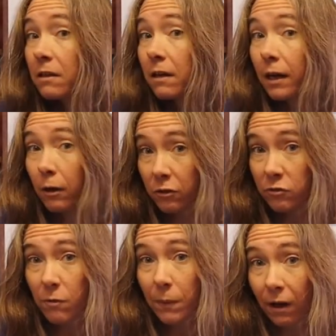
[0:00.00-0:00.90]
And
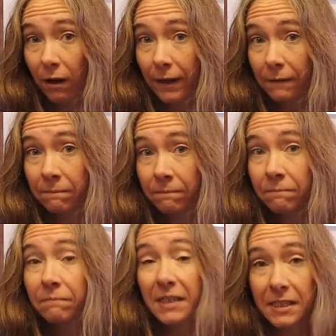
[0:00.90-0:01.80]
God's reply,
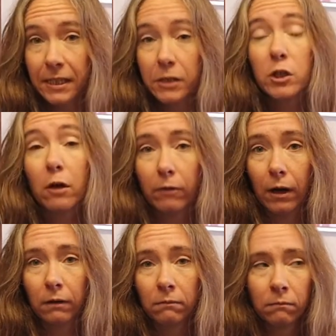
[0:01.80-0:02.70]
he said,
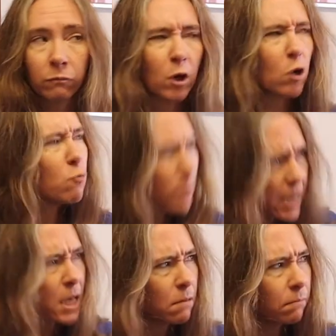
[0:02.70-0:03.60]
Jonah, who, me?